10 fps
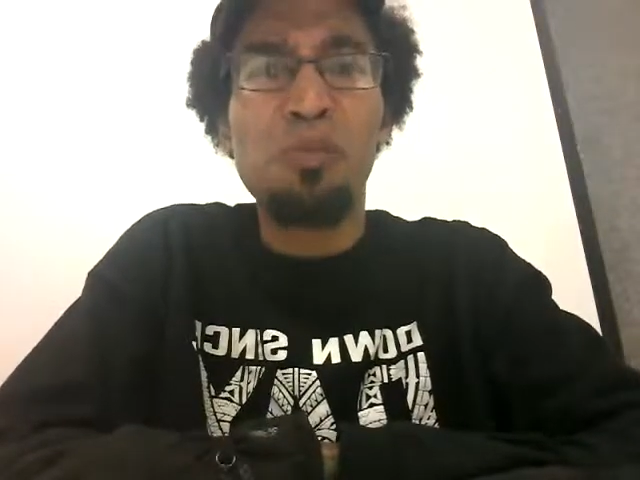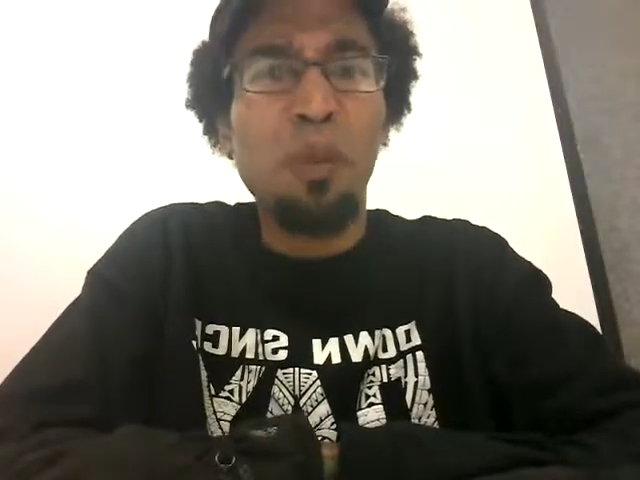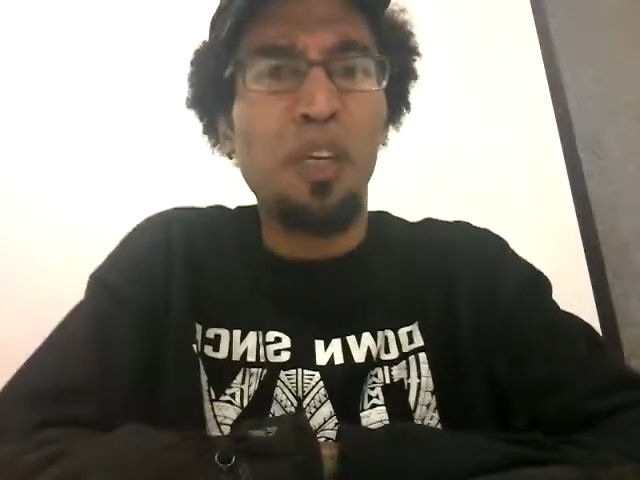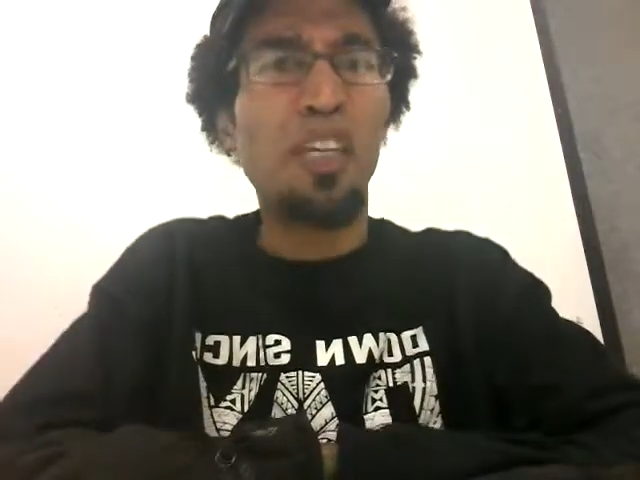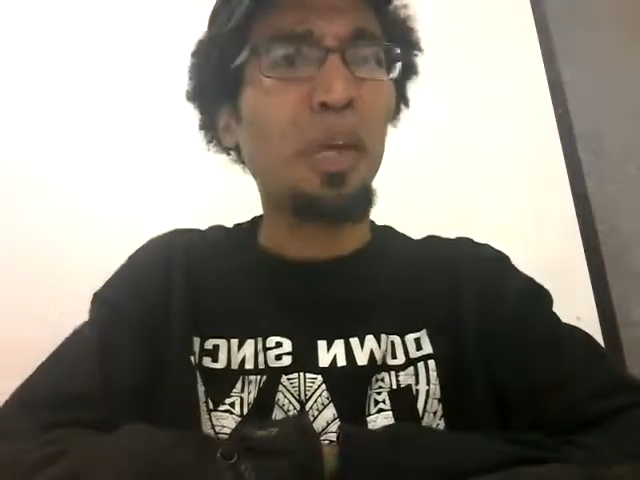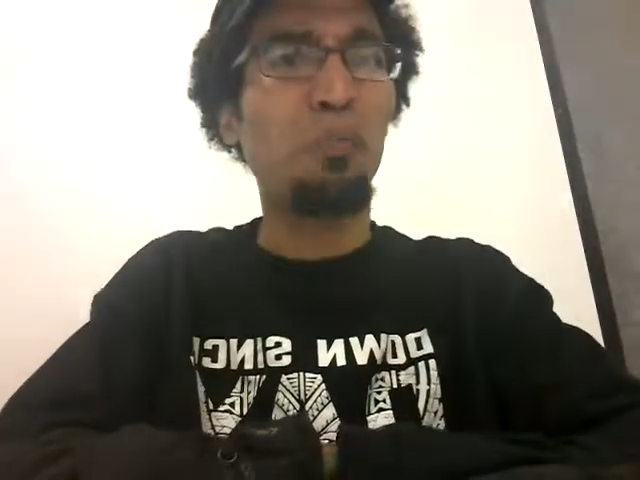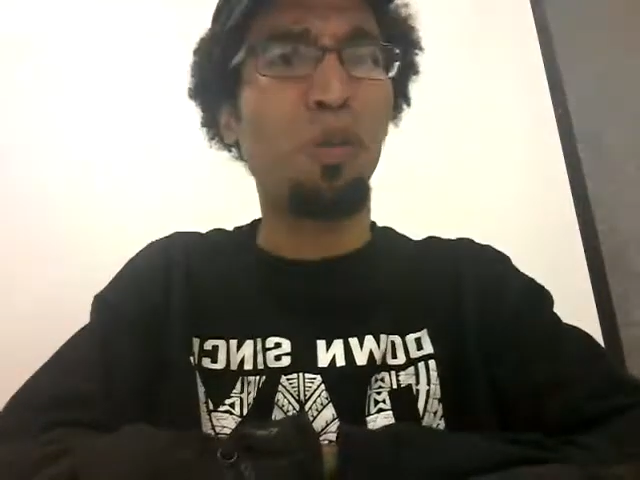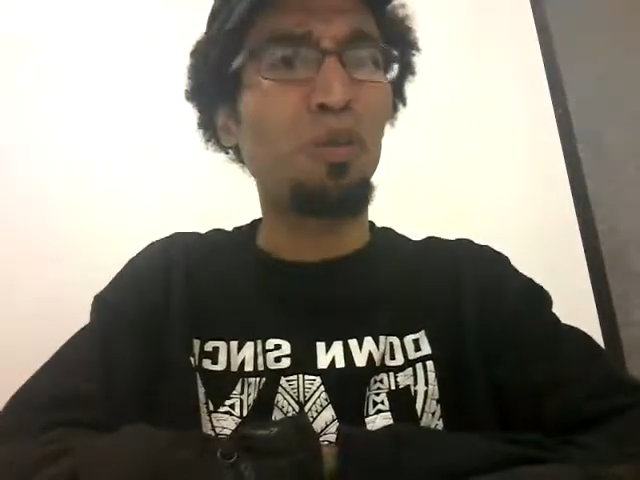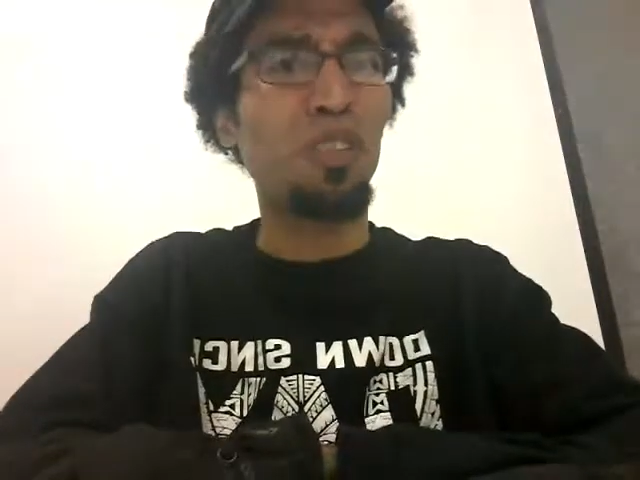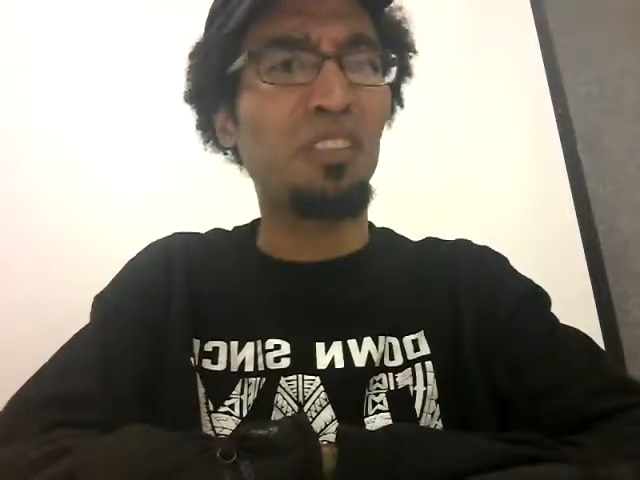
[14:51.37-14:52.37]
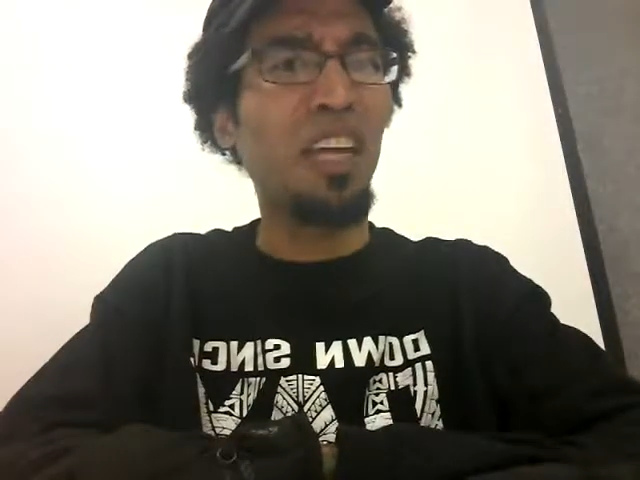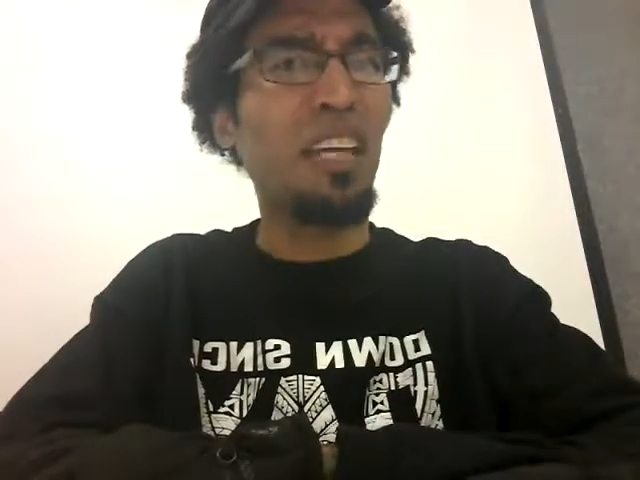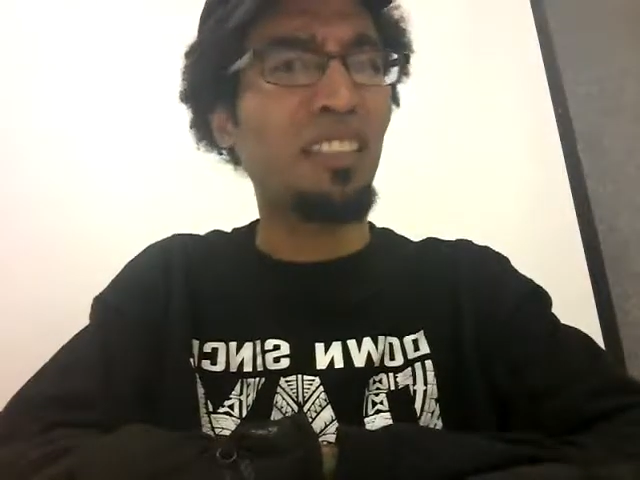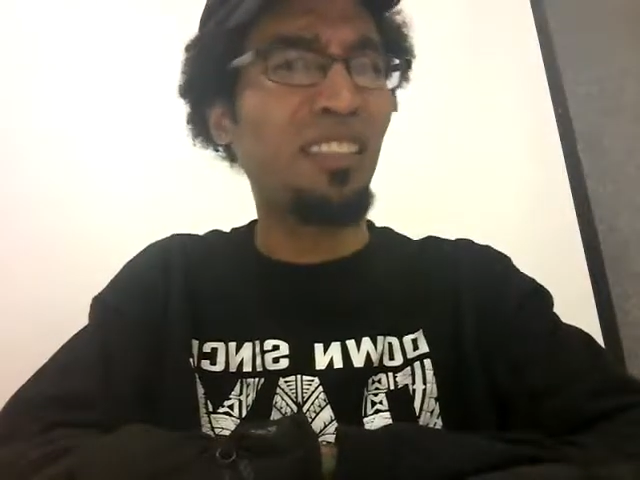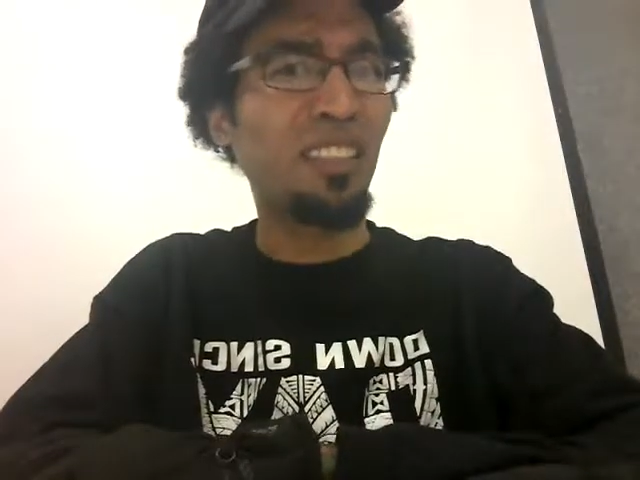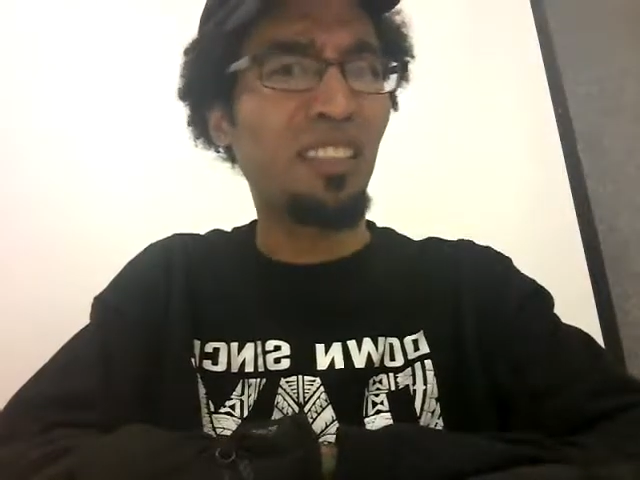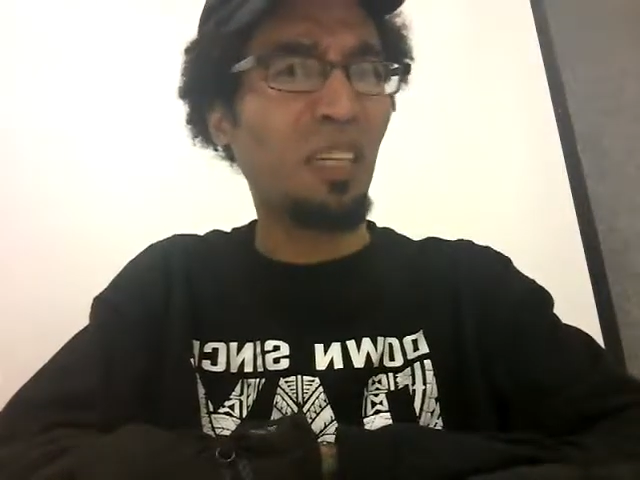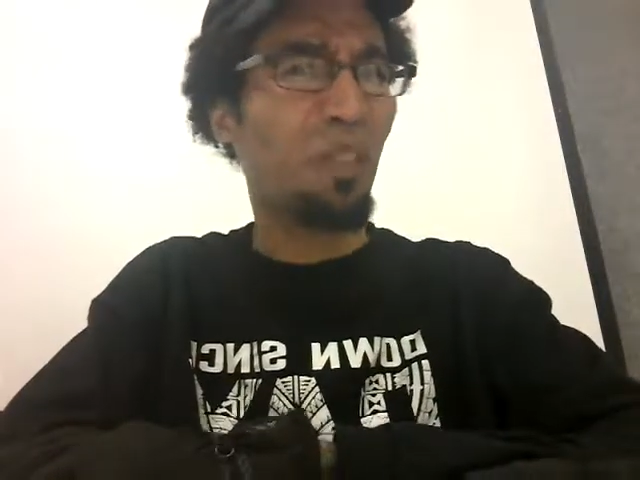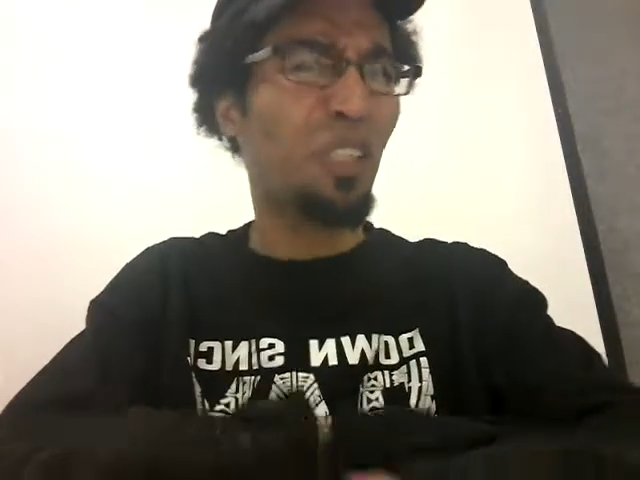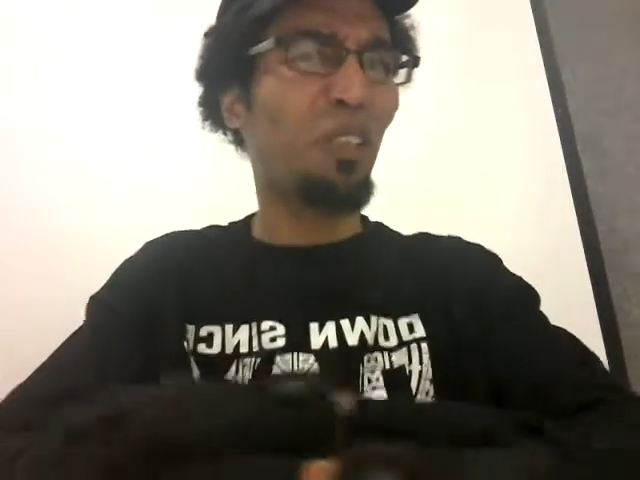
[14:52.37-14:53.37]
remember he kept posing at the end of the segment.